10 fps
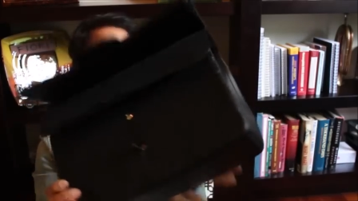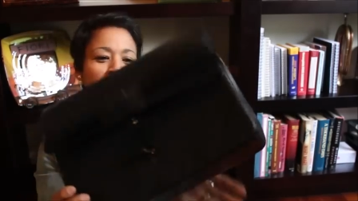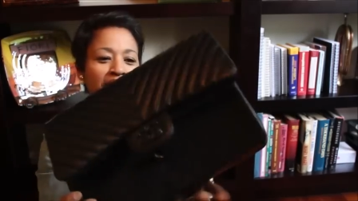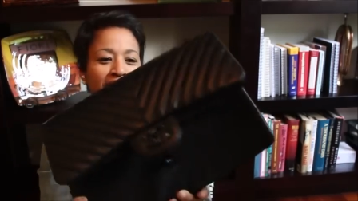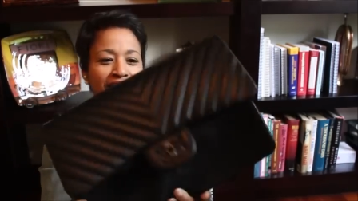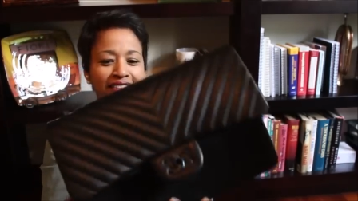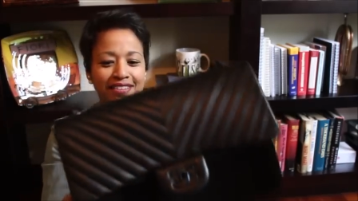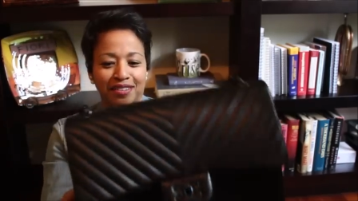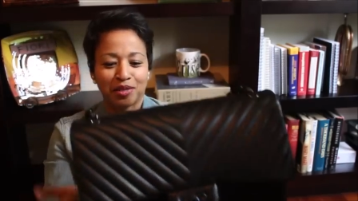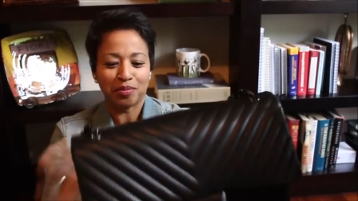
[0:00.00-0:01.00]
But,
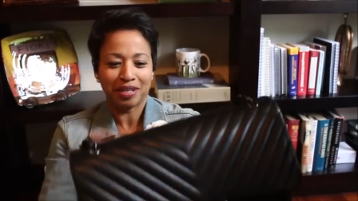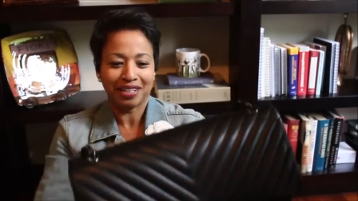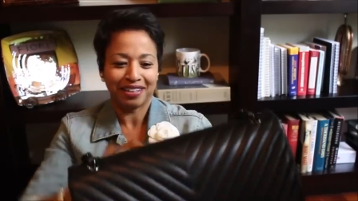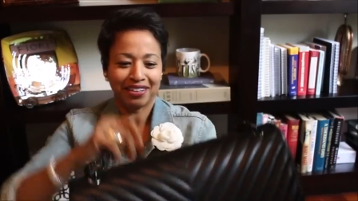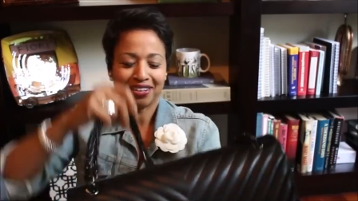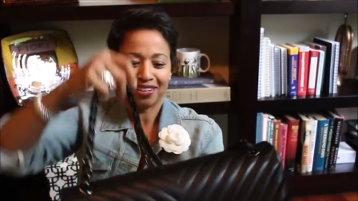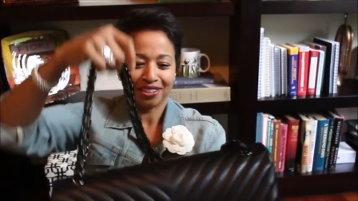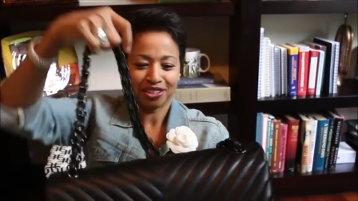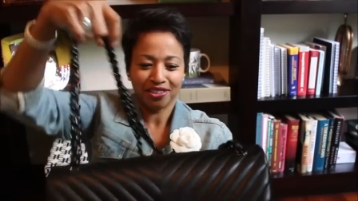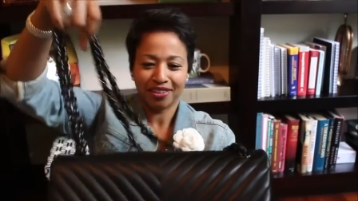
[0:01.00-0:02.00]
oh my
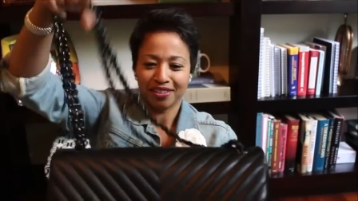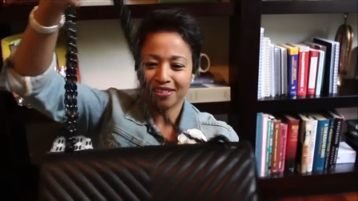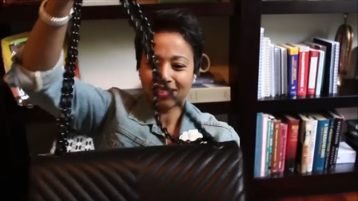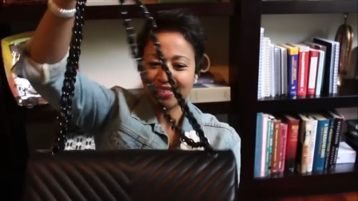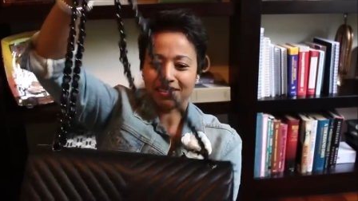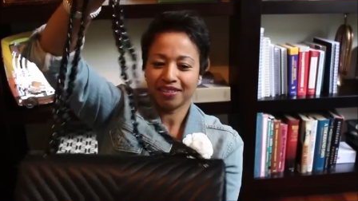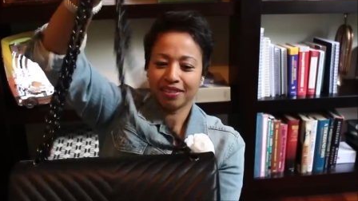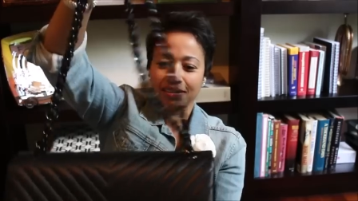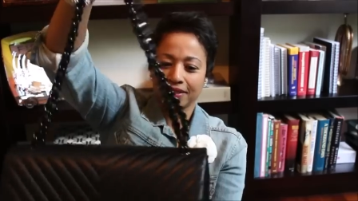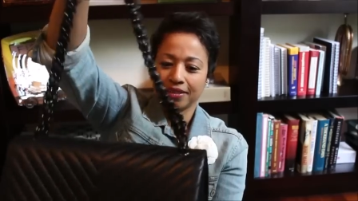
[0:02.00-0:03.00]
gosh, this
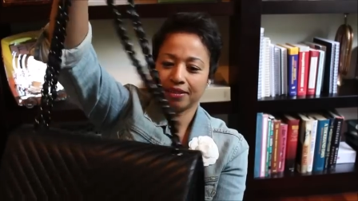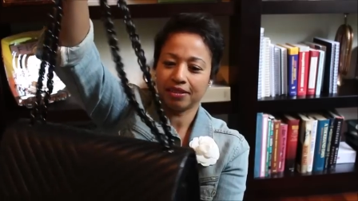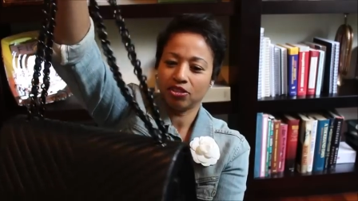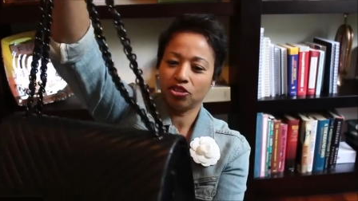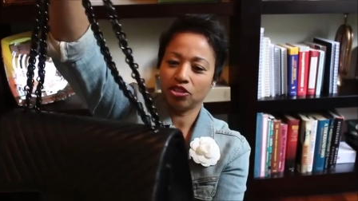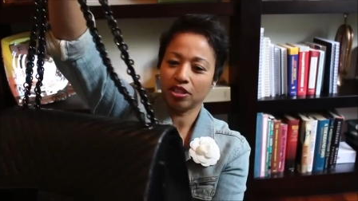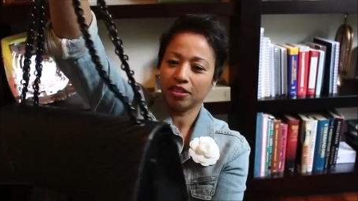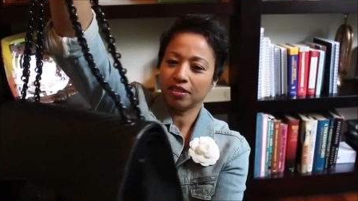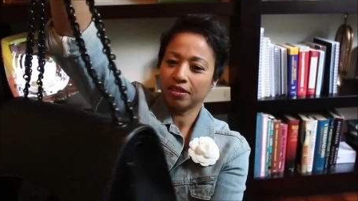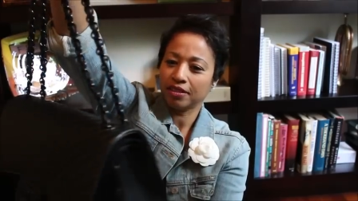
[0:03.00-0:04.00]
is
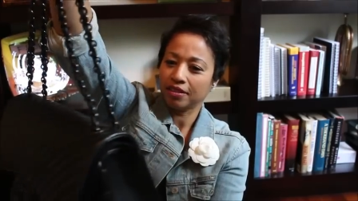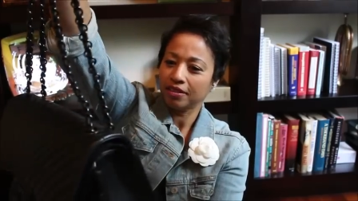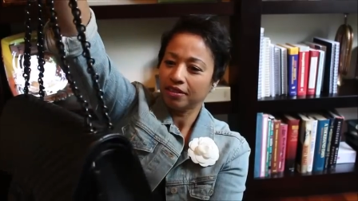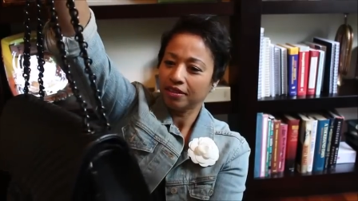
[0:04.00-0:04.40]
just